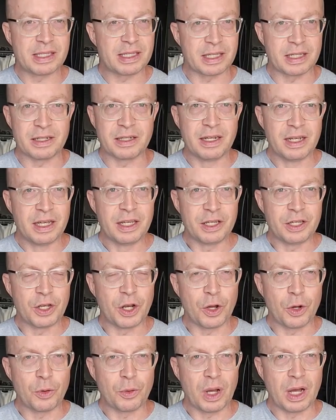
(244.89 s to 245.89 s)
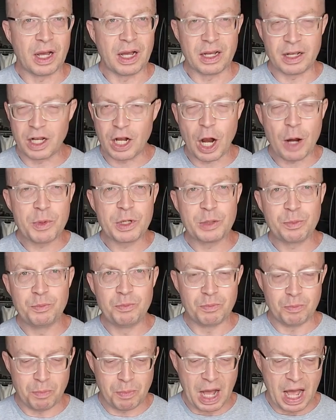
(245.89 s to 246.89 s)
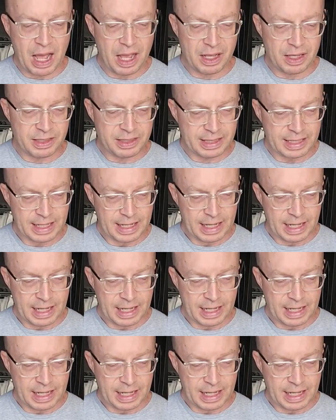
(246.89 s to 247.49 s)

and garbage piles.